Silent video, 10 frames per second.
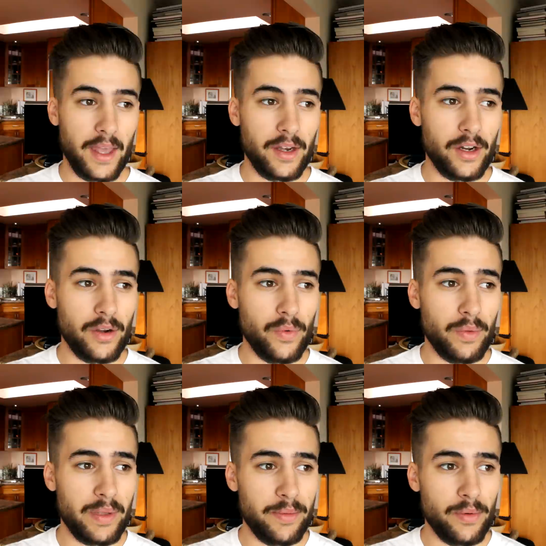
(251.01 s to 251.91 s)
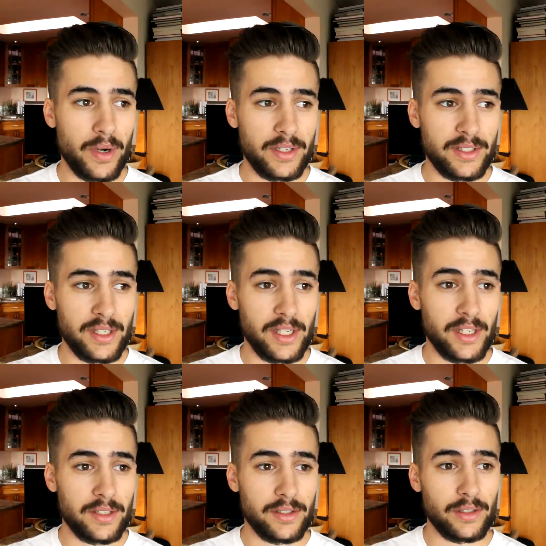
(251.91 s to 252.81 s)
And you know, when people want to
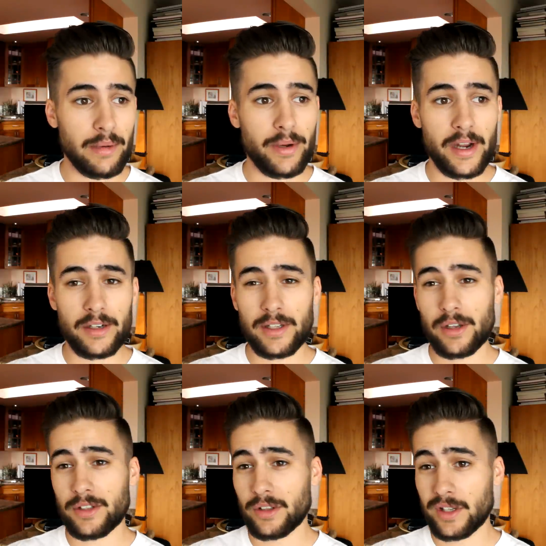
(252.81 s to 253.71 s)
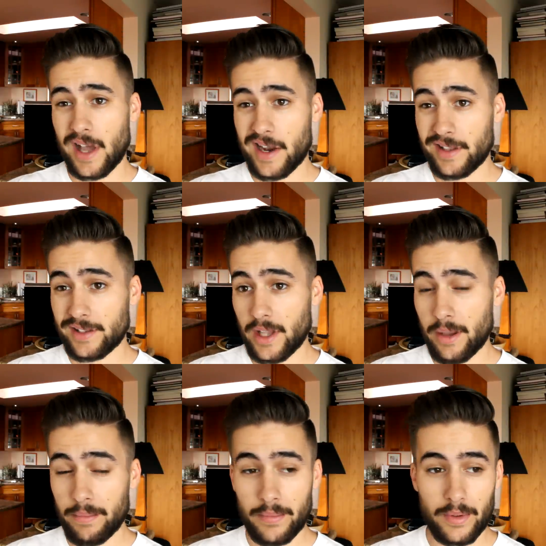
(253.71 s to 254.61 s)
see celebrity hairstyles that look kind of the
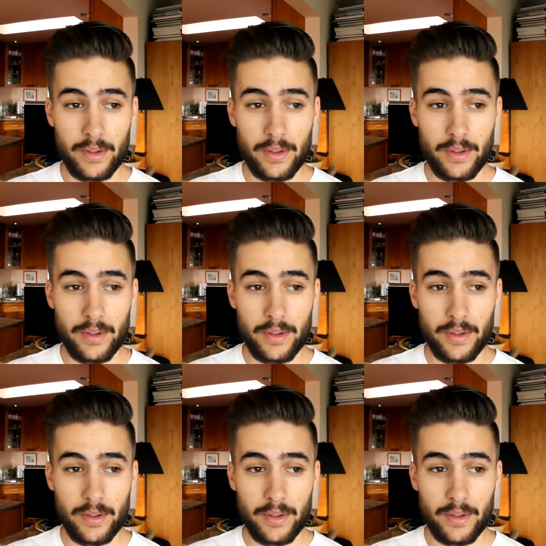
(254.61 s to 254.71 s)
same,